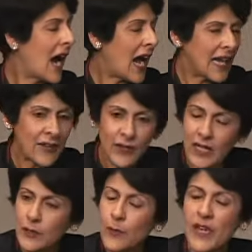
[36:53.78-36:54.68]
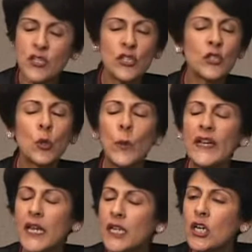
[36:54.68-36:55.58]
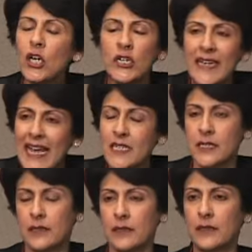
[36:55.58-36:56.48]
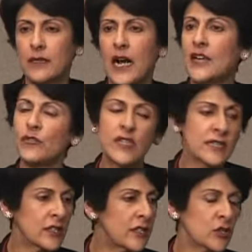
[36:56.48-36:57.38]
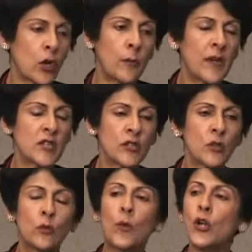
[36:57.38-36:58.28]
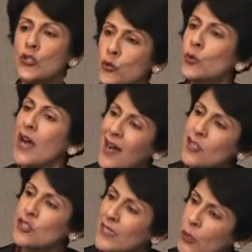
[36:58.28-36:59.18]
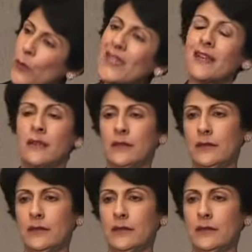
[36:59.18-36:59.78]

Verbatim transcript: I have other patients who will incur debt. I recently saw a patient who bought two cars in a week.